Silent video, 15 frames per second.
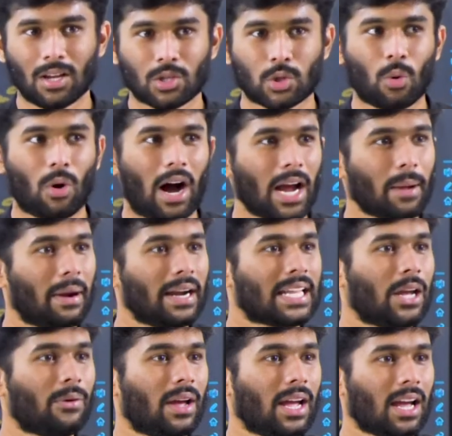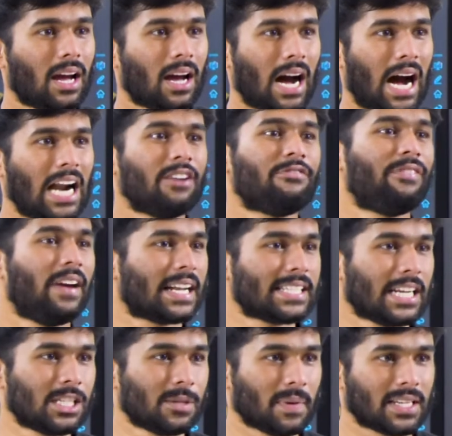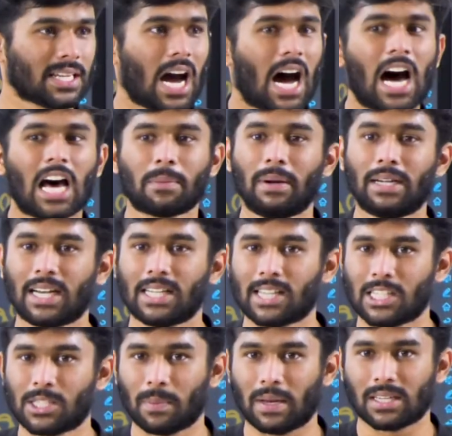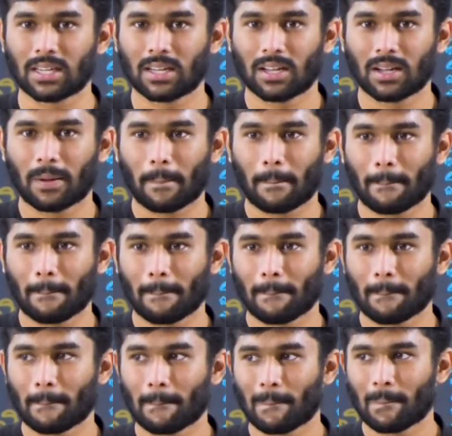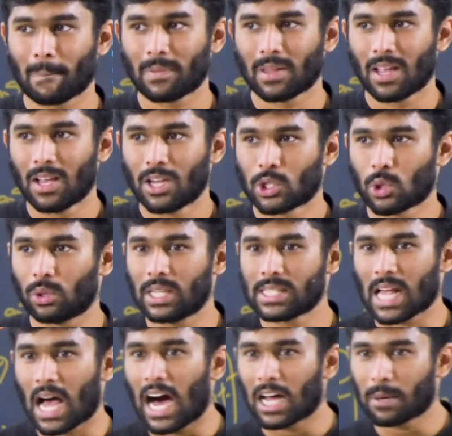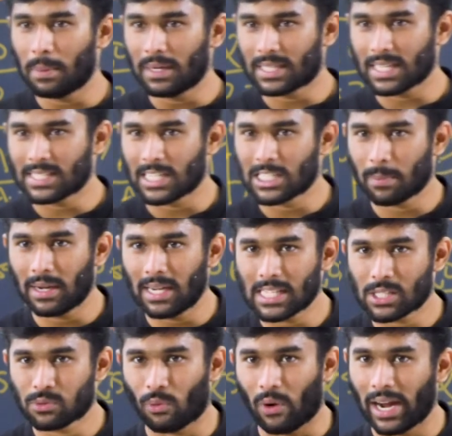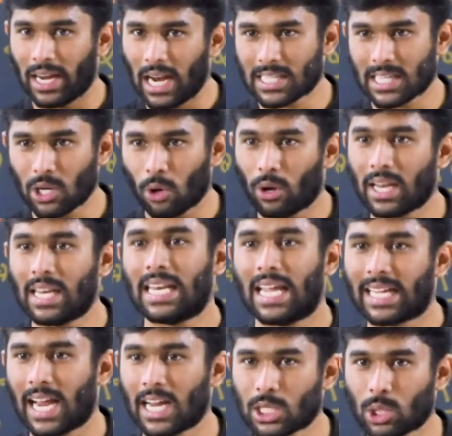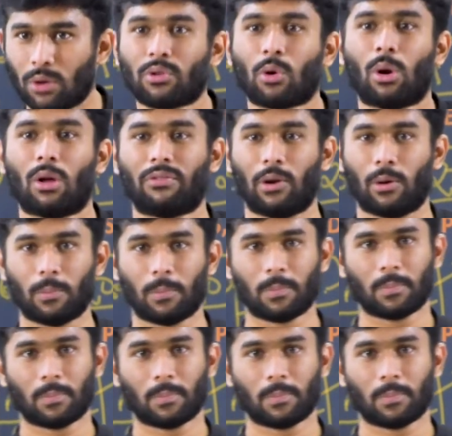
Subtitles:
So I might give a unfair judgment, arbitrary judgment. So this arbitrary judgment is violation or in negation of rule of law.